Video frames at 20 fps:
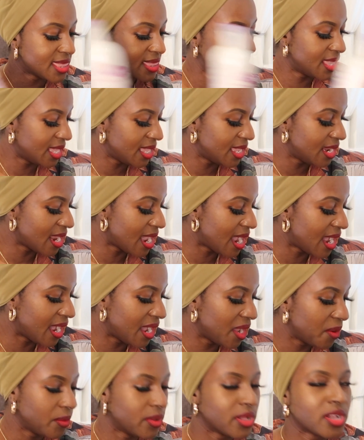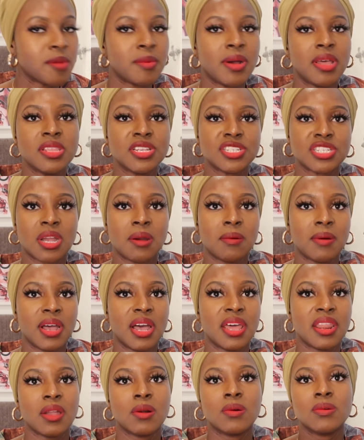then I will come out the shower,
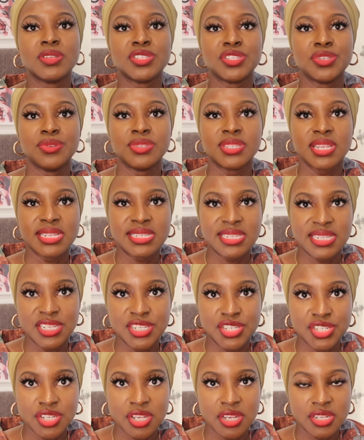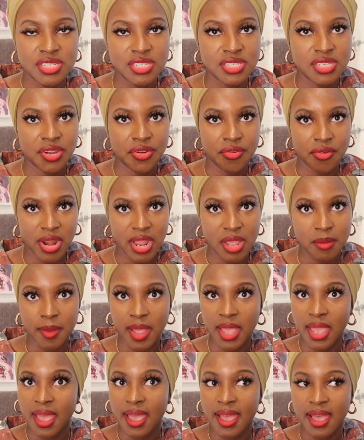and I always use a t-shirt to dry
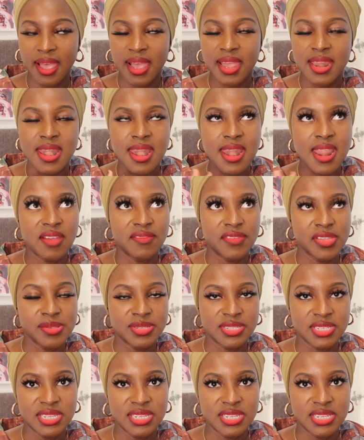my hair. I never use a